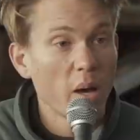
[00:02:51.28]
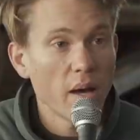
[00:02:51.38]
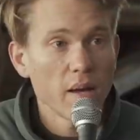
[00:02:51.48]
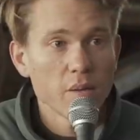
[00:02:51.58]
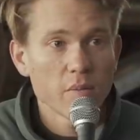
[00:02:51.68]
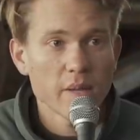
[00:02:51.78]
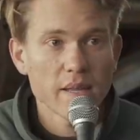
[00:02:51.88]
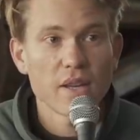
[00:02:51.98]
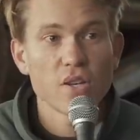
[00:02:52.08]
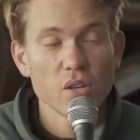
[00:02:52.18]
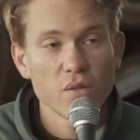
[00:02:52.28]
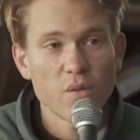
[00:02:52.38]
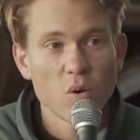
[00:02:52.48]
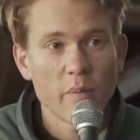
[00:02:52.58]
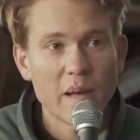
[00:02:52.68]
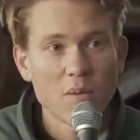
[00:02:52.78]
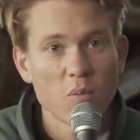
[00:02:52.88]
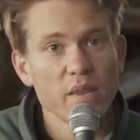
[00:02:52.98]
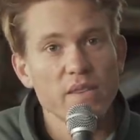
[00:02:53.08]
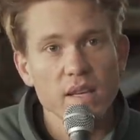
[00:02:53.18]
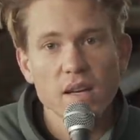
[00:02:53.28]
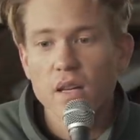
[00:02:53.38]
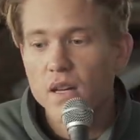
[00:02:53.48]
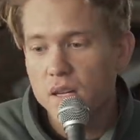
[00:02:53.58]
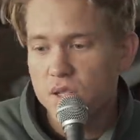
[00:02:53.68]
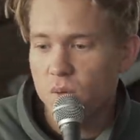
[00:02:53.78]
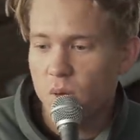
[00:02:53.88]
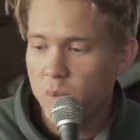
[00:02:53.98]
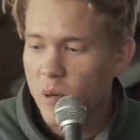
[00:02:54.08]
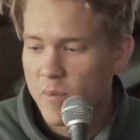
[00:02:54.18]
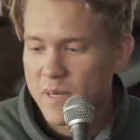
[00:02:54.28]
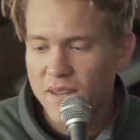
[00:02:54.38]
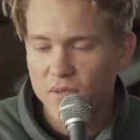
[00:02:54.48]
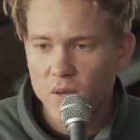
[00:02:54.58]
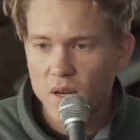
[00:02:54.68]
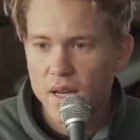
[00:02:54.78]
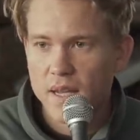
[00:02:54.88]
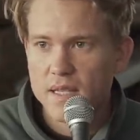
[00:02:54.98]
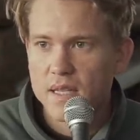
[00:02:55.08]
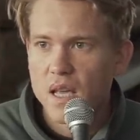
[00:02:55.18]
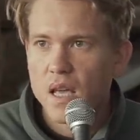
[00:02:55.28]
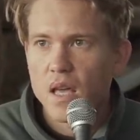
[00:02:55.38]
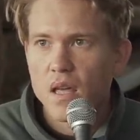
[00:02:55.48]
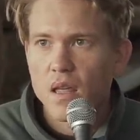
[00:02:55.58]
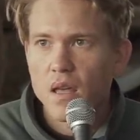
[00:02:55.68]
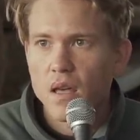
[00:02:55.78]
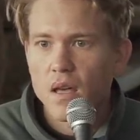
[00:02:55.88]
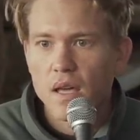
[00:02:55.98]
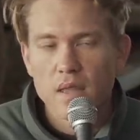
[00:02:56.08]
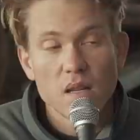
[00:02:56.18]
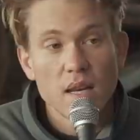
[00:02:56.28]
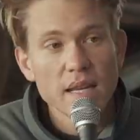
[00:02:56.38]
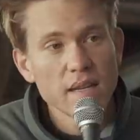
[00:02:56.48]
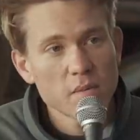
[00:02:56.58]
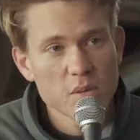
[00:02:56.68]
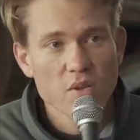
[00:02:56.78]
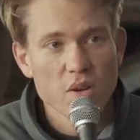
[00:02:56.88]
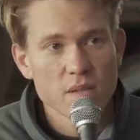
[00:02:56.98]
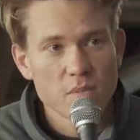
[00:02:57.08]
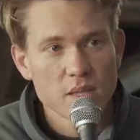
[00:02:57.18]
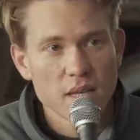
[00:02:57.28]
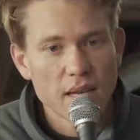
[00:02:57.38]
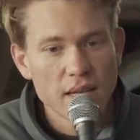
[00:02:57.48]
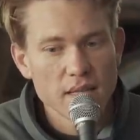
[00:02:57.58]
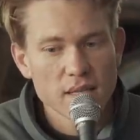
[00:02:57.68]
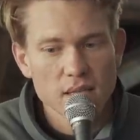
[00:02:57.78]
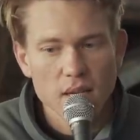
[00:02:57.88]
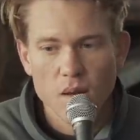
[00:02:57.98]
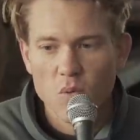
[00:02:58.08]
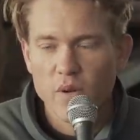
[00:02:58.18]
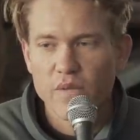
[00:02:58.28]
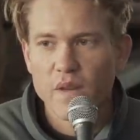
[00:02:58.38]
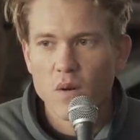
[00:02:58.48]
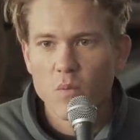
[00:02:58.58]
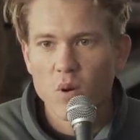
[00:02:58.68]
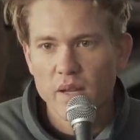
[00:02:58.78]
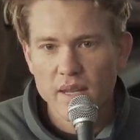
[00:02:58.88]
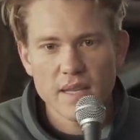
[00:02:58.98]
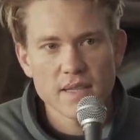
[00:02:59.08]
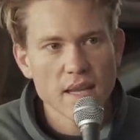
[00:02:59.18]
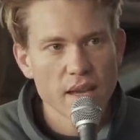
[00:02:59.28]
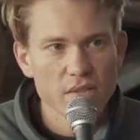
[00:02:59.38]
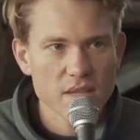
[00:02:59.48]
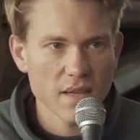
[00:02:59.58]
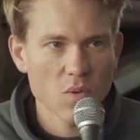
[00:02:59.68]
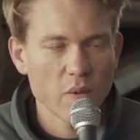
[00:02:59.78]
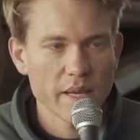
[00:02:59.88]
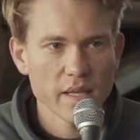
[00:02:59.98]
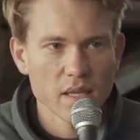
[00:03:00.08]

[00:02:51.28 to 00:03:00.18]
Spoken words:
But with our new format, one thing I do want to promise everyone is in the lead up to Christmas at least, I want to film one of these every single week.